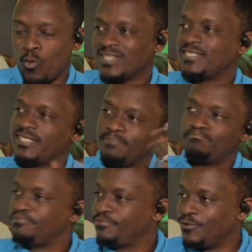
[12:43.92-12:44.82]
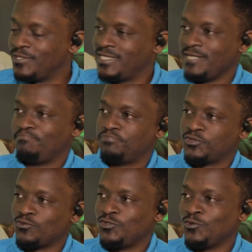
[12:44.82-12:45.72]
what tip or
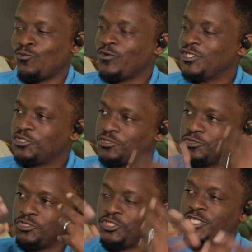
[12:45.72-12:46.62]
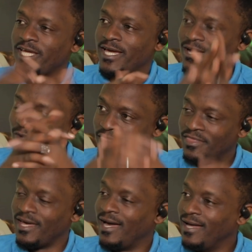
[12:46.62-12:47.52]
tips would you wish to share
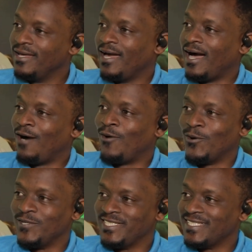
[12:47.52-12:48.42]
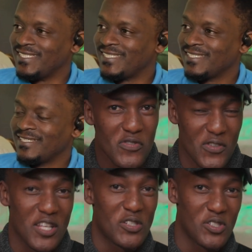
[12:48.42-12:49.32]
with our audience?
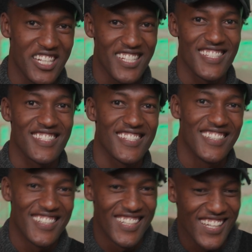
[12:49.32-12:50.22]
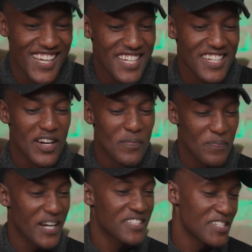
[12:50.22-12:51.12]
For the traders,
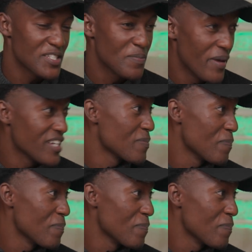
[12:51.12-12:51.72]
practice makes